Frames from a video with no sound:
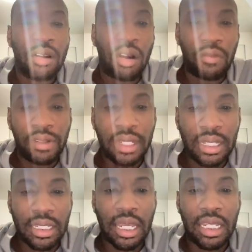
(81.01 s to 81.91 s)
Hopefully,
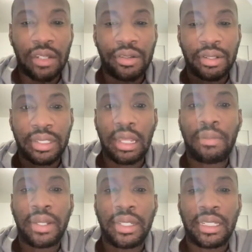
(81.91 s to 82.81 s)
this kind of gives you a
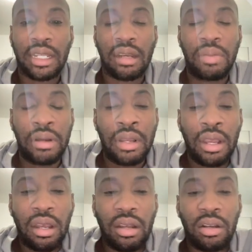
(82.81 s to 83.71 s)
step-by-step
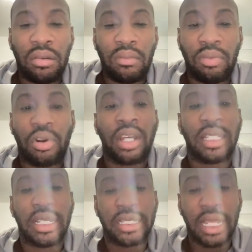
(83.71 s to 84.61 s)

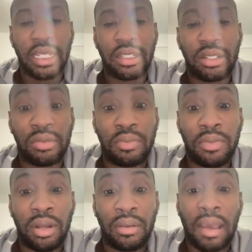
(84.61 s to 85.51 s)
process as to
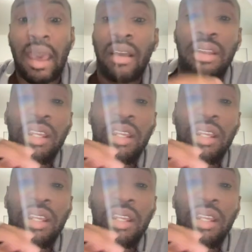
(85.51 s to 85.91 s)
how to